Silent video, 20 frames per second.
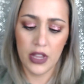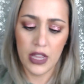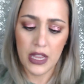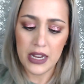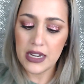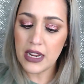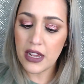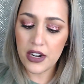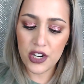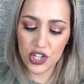
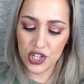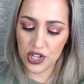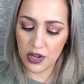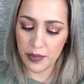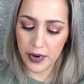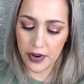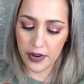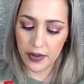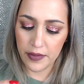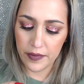Not a
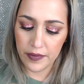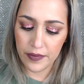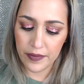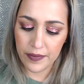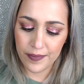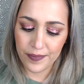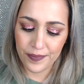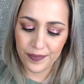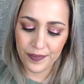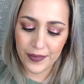shimmer,
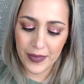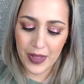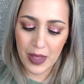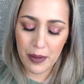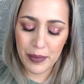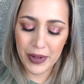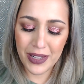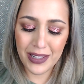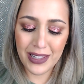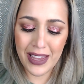
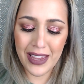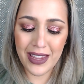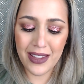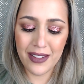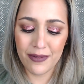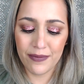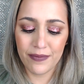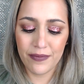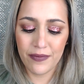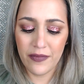but like
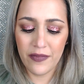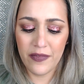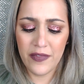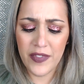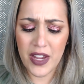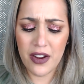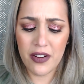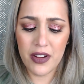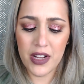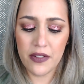
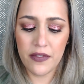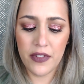very,